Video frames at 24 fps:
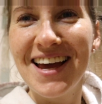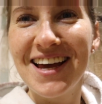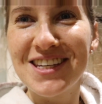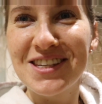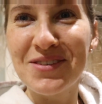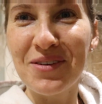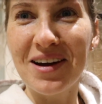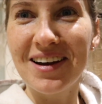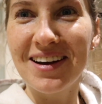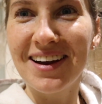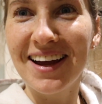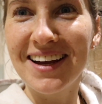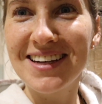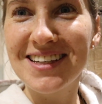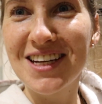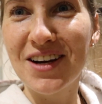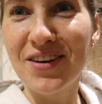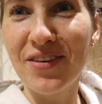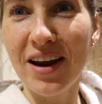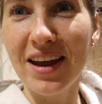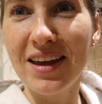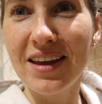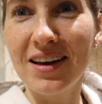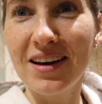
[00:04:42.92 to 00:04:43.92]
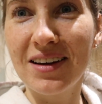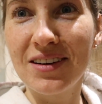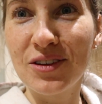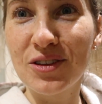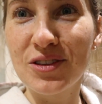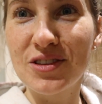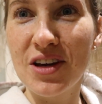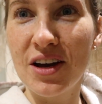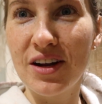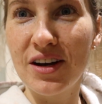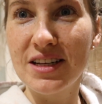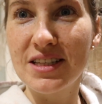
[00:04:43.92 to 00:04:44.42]
so I like to create an
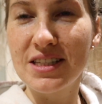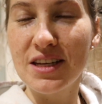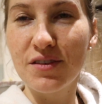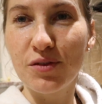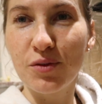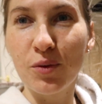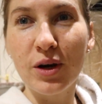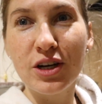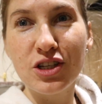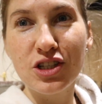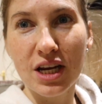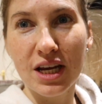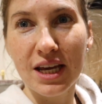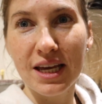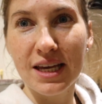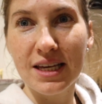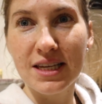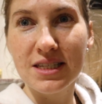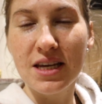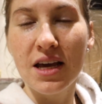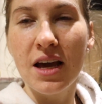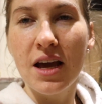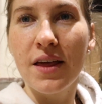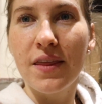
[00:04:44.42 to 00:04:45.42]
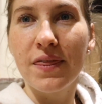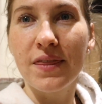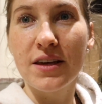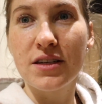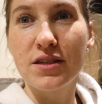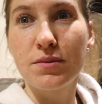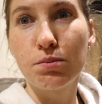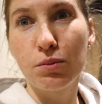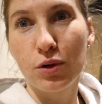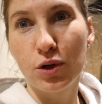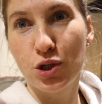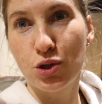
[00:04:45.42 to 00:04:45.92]
alternative, which is
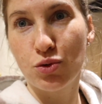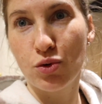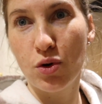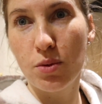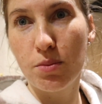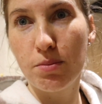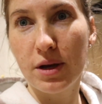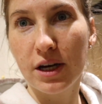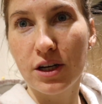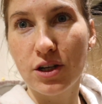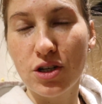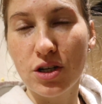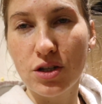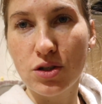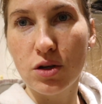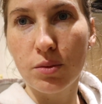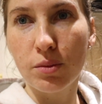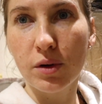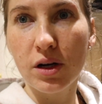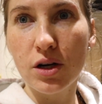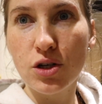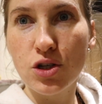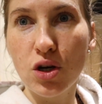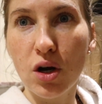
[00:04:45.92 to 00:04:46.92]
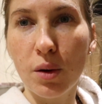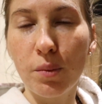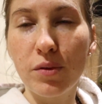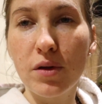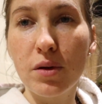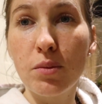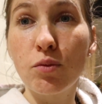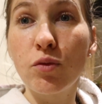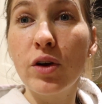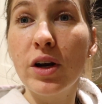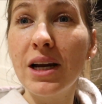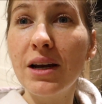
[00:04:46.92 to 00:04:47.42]
this mushroom mixture. So I'm going to chop
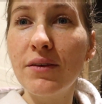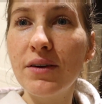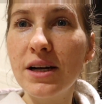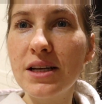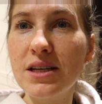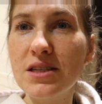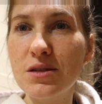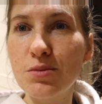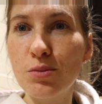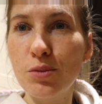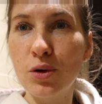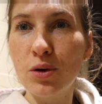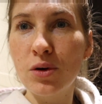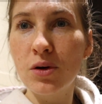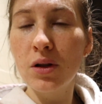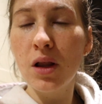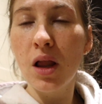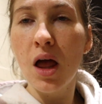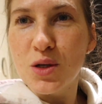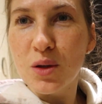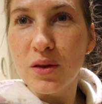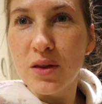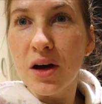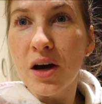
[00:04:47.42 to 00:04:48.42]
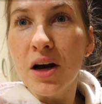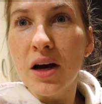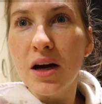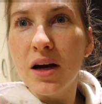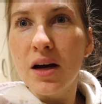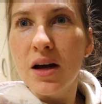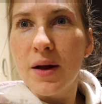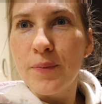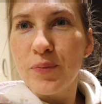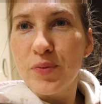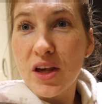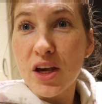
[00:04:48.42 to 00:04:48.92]
them really small so that
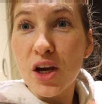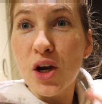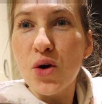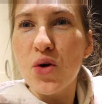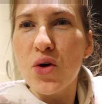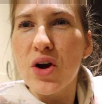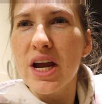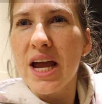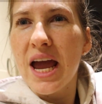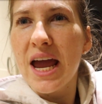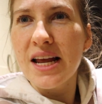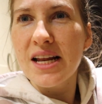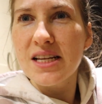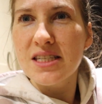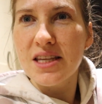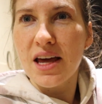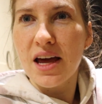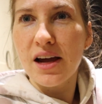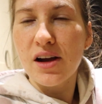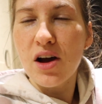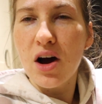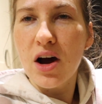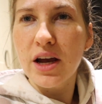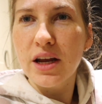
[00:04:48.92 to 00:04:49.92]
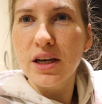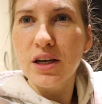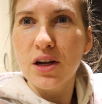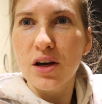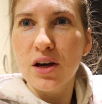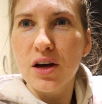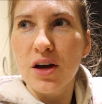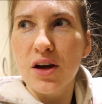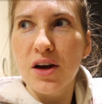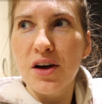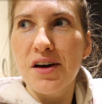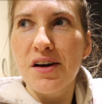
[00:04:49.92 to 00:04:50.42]
it creates that kind
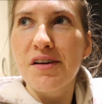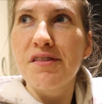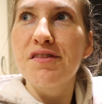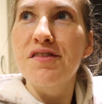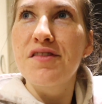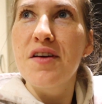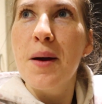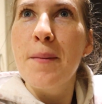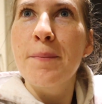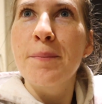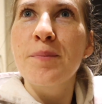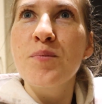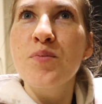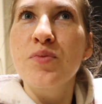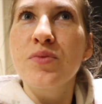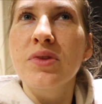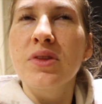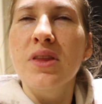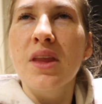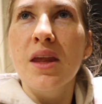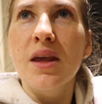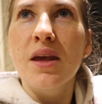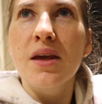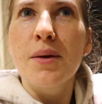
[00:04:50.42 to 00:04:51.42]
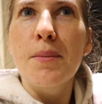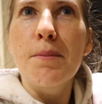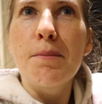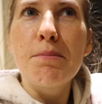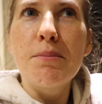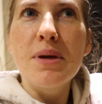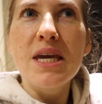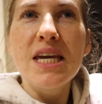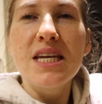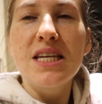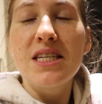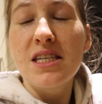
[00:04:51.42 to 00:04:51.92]
of
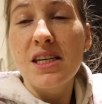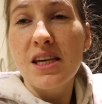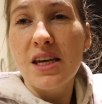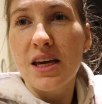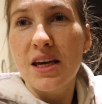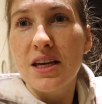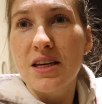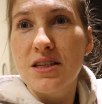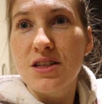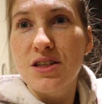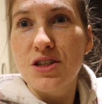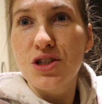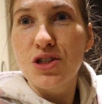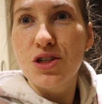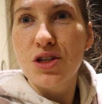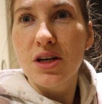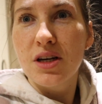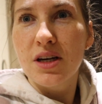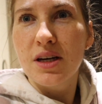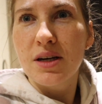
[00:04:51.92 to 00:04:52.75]
meaty-ish